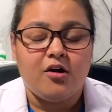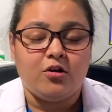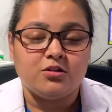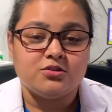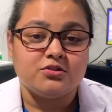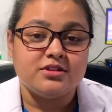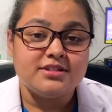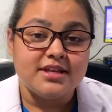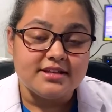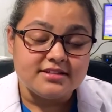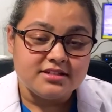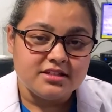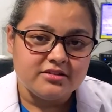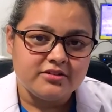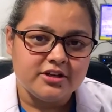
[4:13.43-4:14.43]
Also the
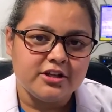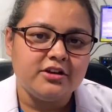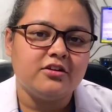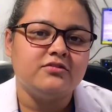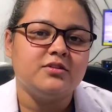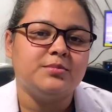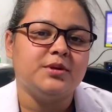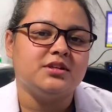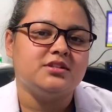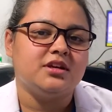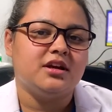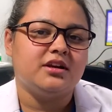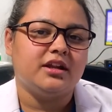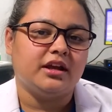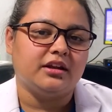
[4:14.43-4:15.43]
sensitivity of the
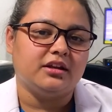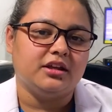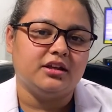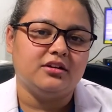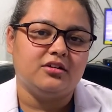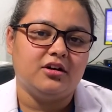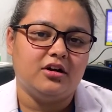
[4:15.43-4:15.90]
PCR technique,